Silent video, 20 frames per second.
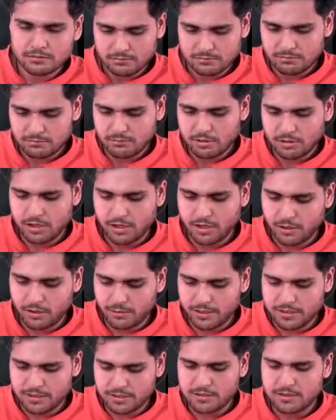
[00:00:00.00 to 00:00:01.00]

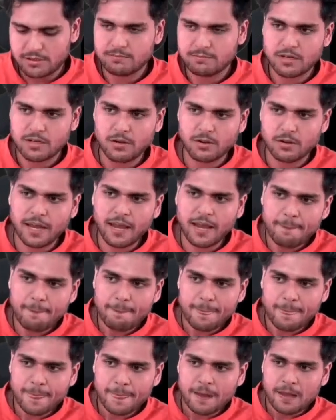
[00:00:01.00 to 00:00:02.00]
request. Okay.
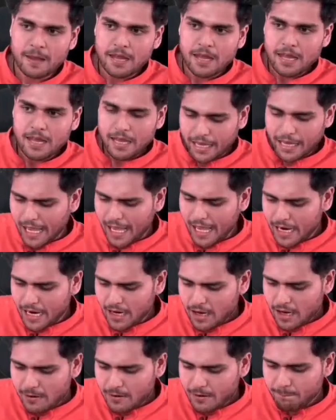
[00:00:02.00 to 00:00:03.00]
And
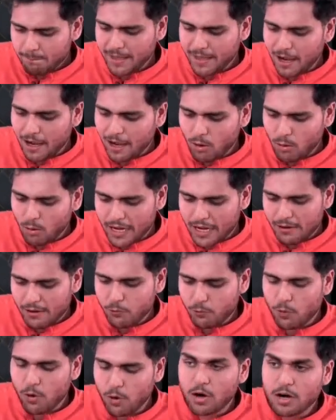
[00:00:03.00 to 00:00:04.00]
now I
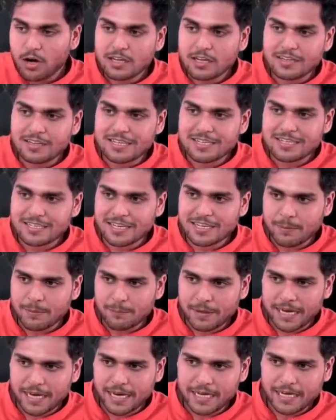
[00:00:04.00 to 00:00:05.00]
want this
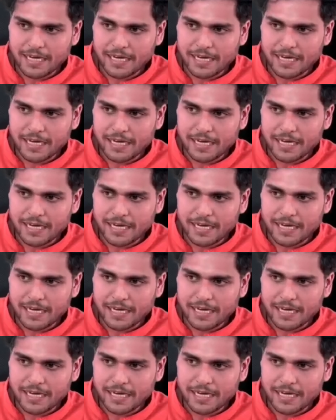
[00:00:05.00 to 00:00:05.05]
API,